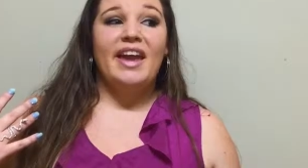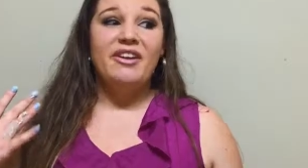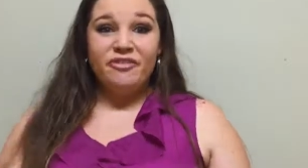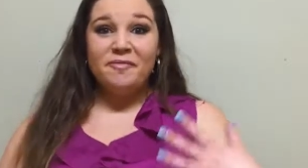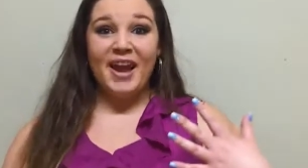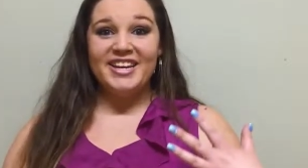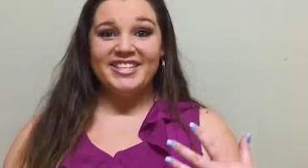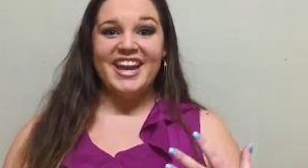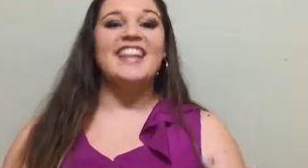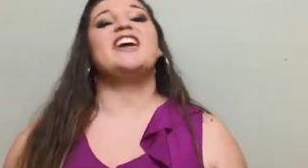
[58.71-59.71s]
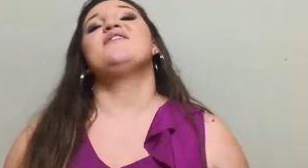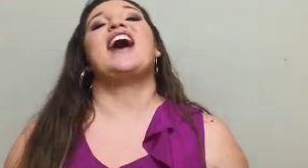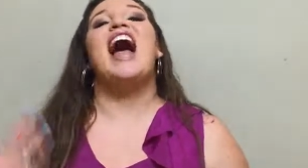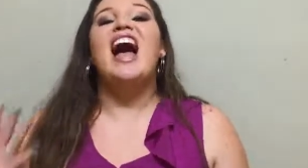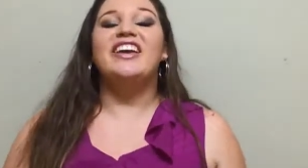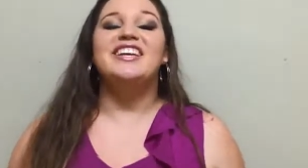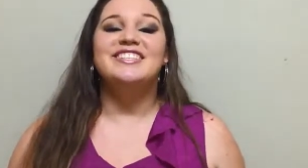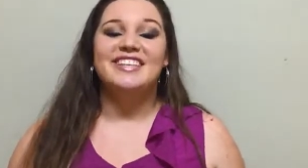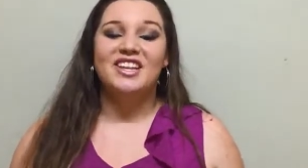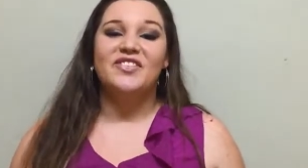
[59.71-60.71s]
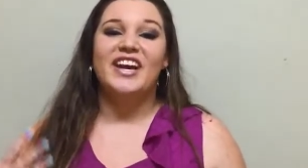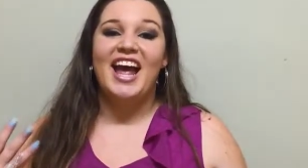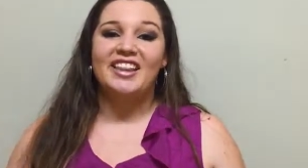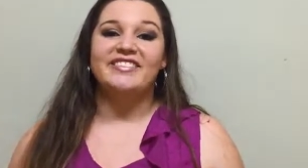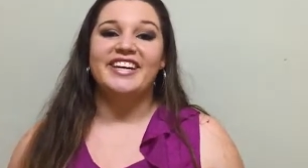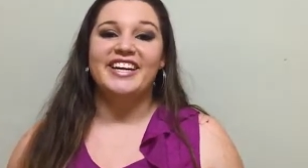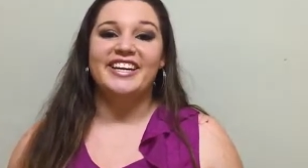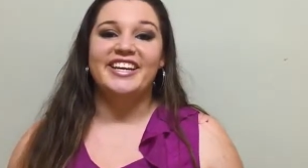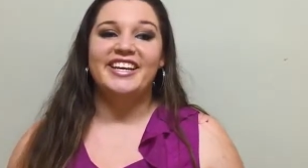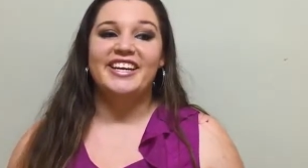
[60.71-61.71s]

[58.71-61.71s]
information out there about how you can celebrate Halloween